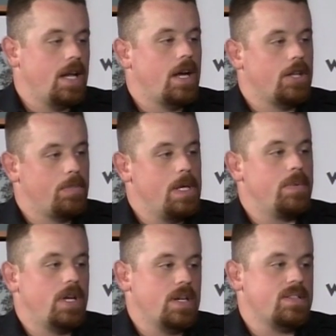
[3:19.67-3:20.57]
and other
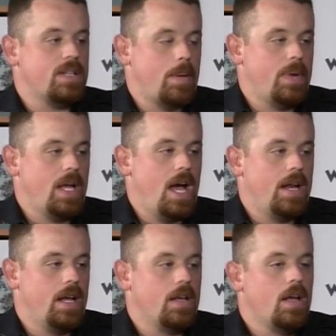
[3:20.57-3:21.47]
people aren't stepping
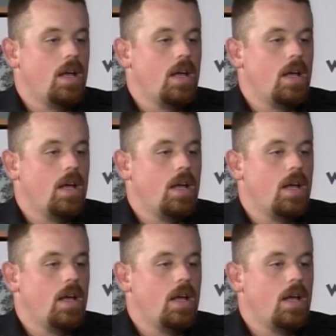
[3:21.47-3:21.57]
on it.